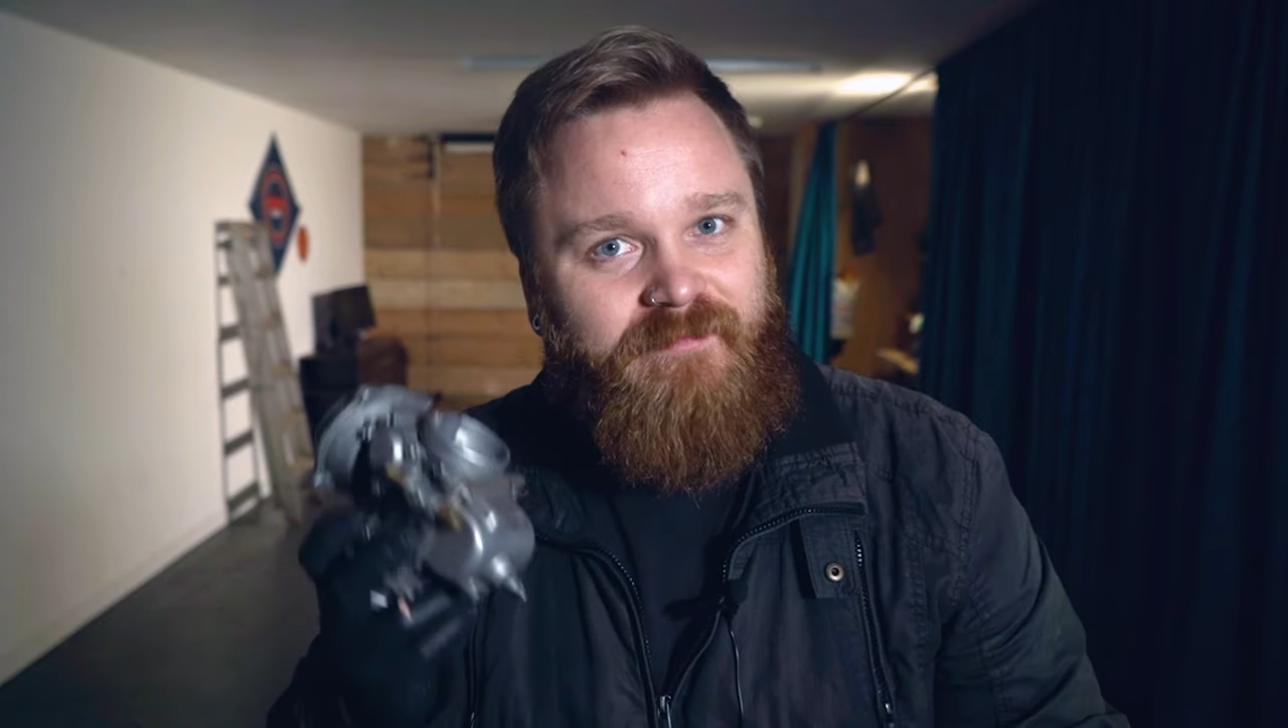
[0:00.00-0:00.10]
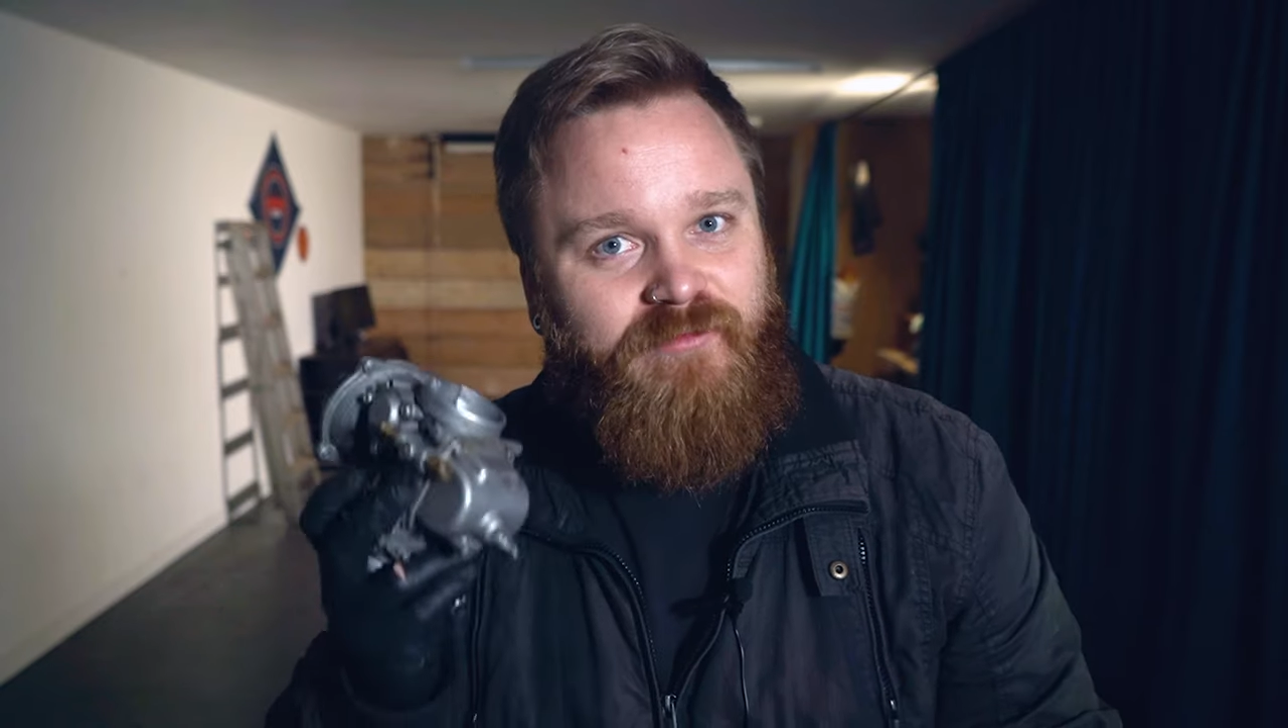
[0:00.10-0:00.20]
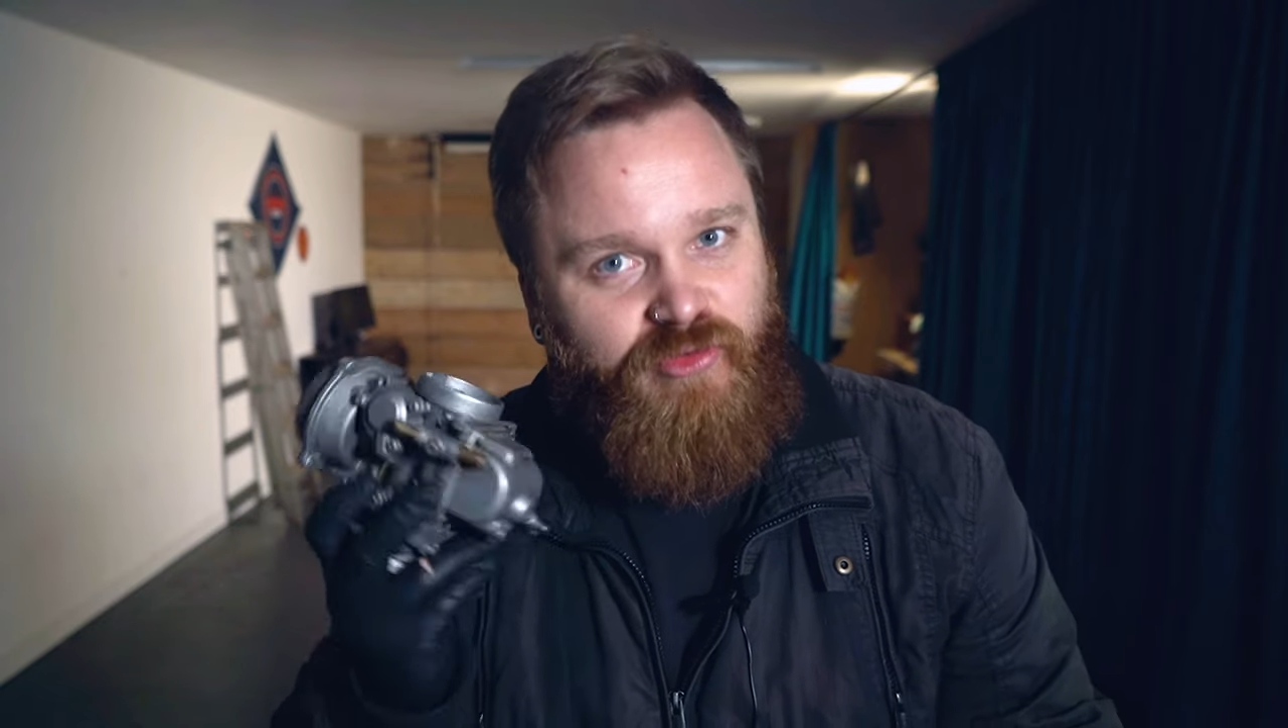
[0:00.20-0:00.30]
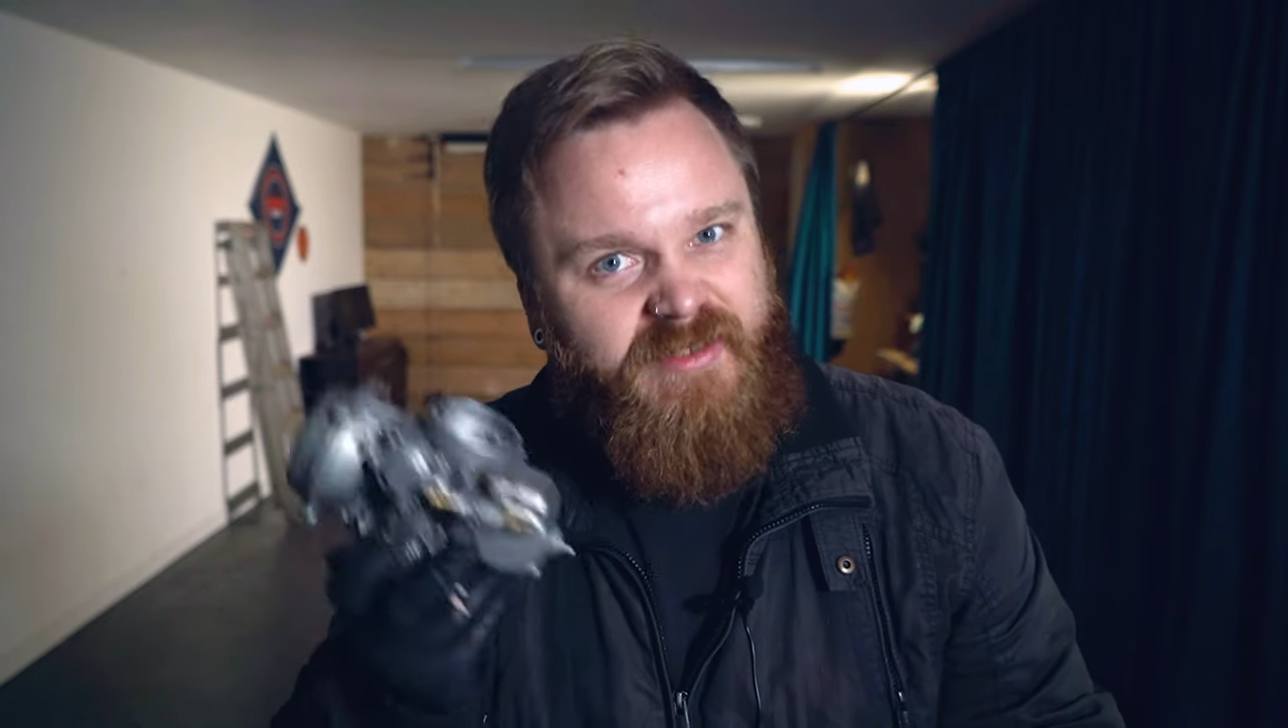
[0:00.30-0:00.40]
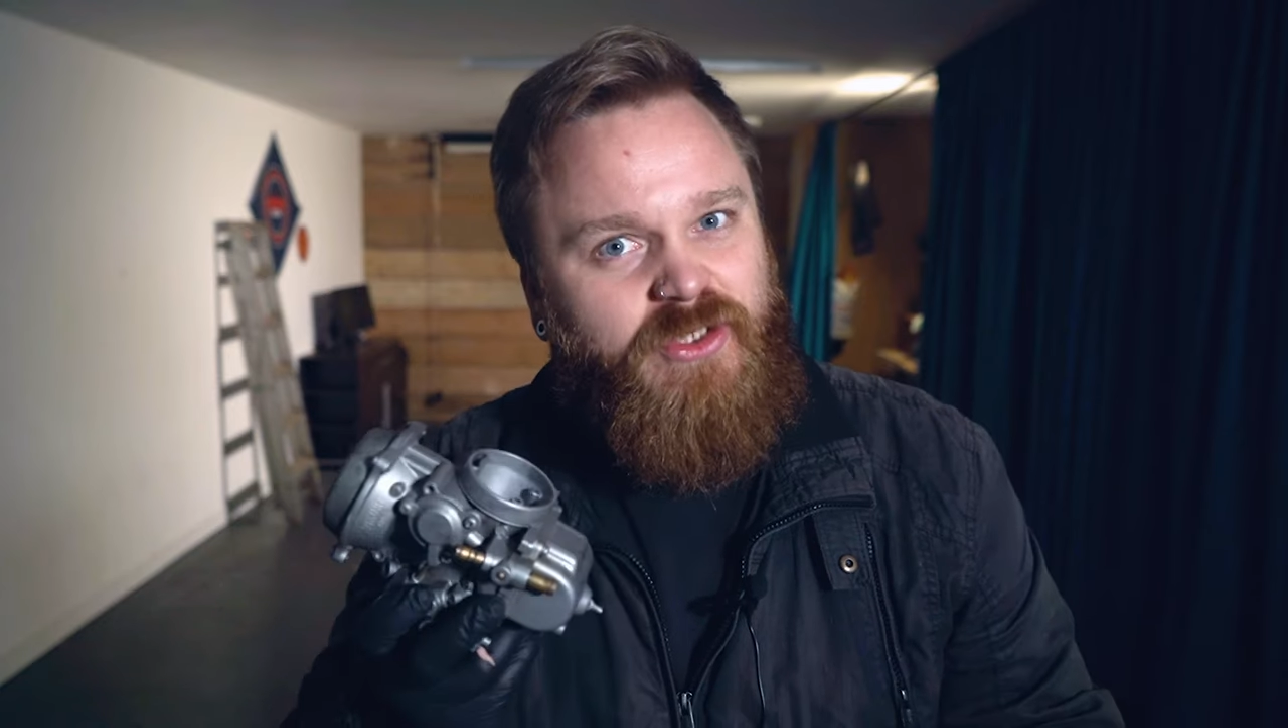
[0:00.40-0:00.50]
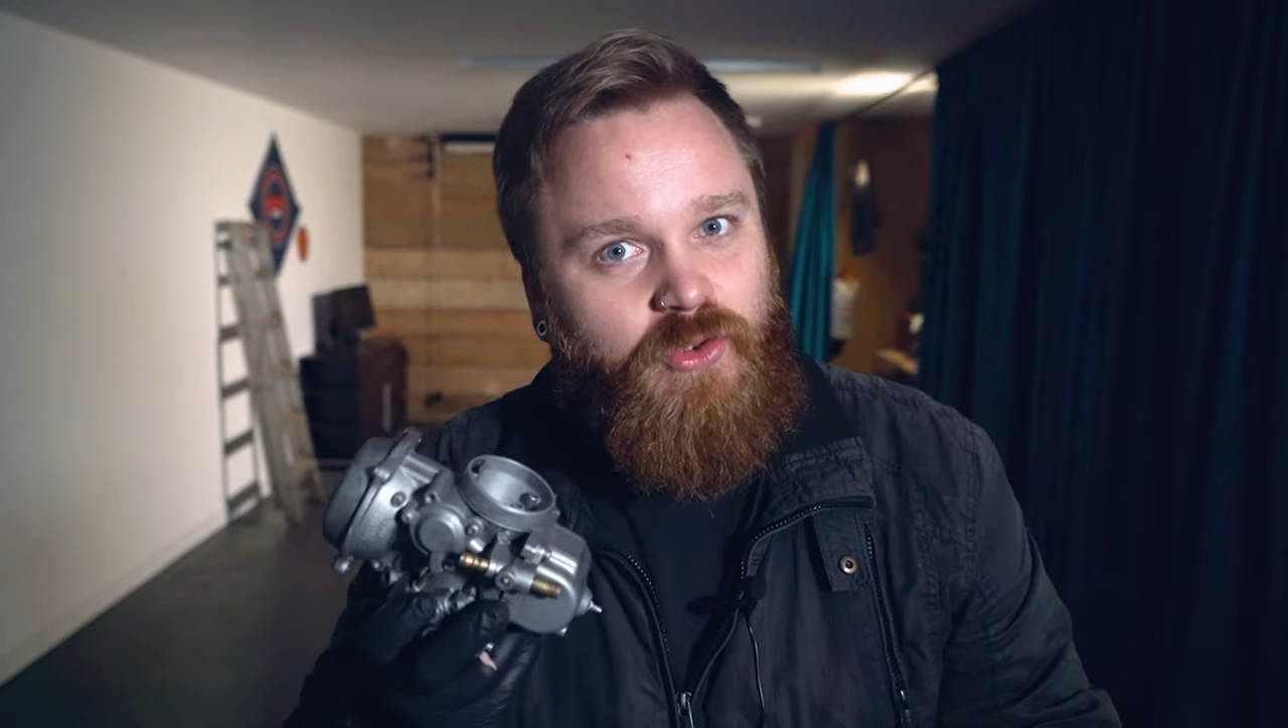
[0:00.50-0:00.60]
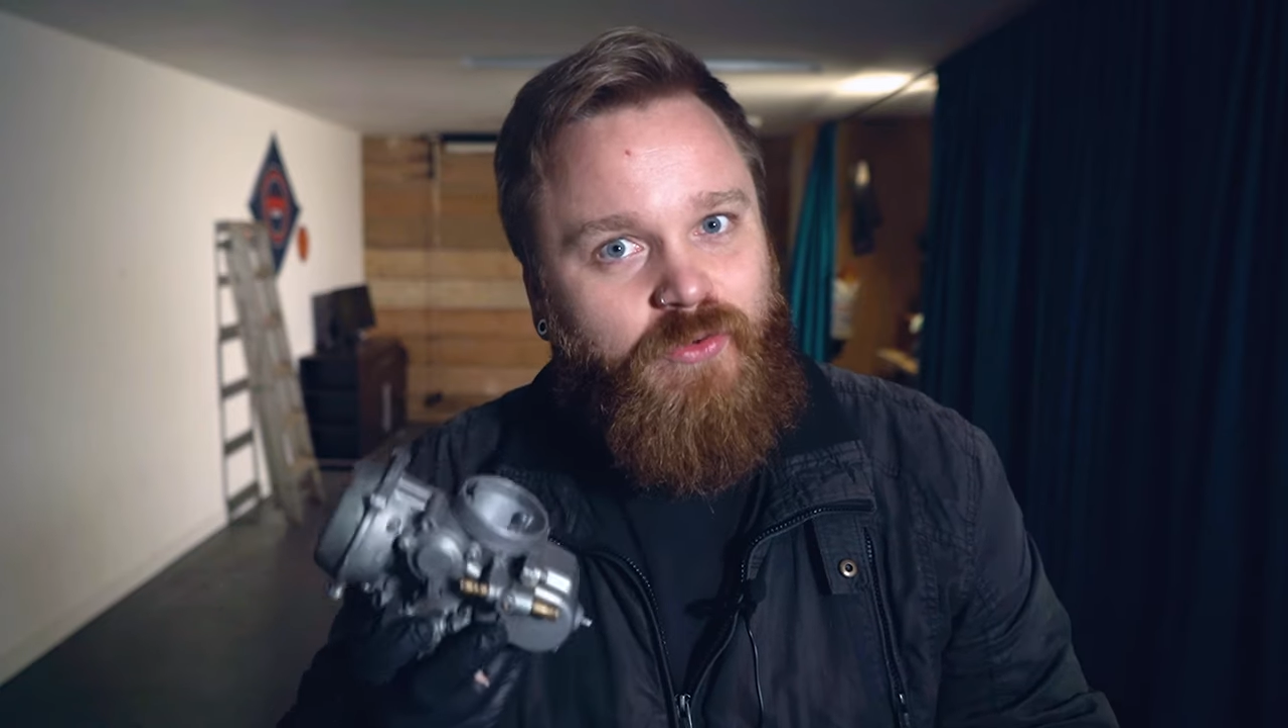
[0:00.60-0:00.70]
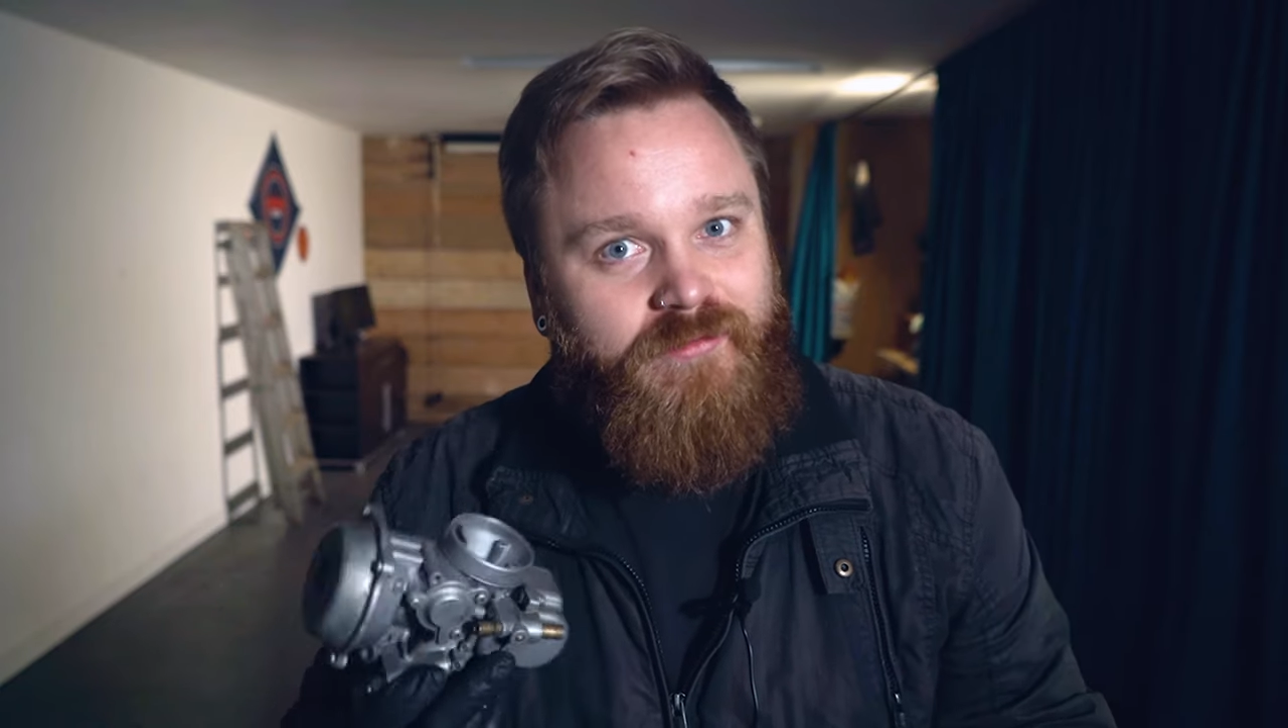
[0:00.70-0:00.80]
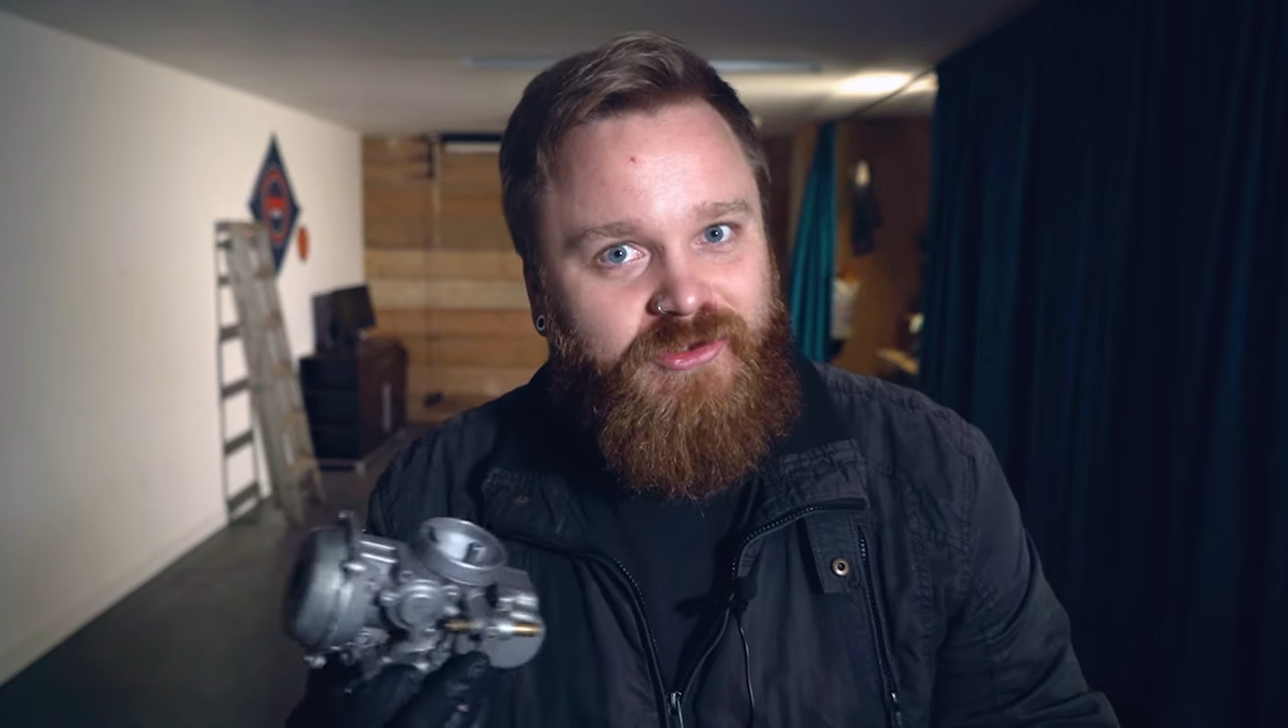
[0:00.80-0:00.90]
critical